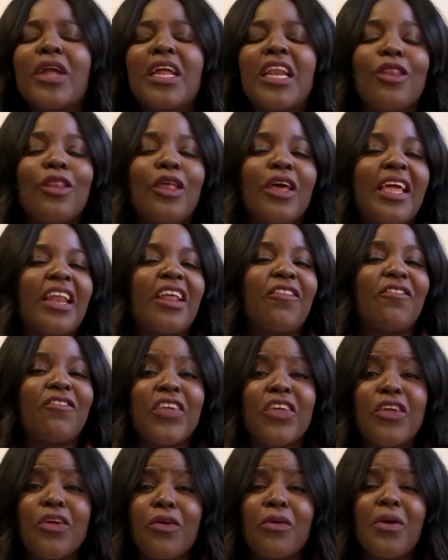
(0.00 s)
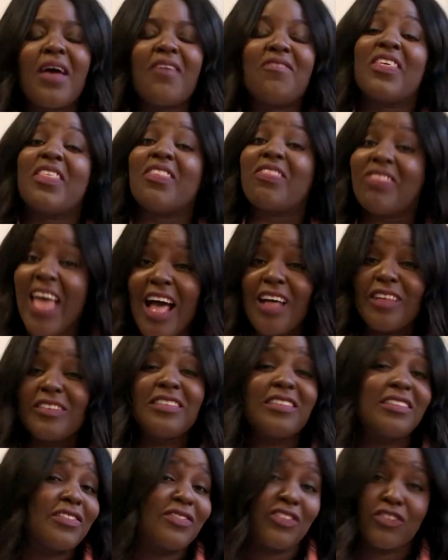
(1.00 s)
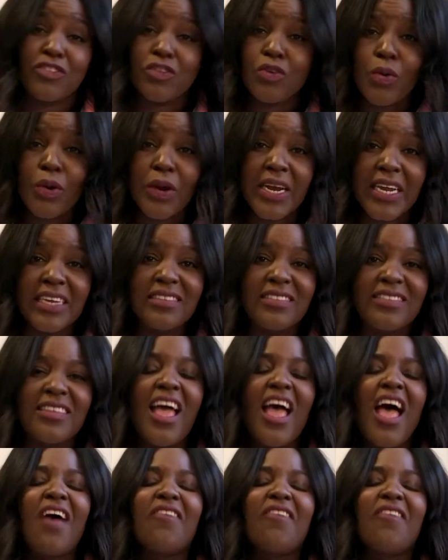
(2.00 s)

going to look at a few of the thousands of stories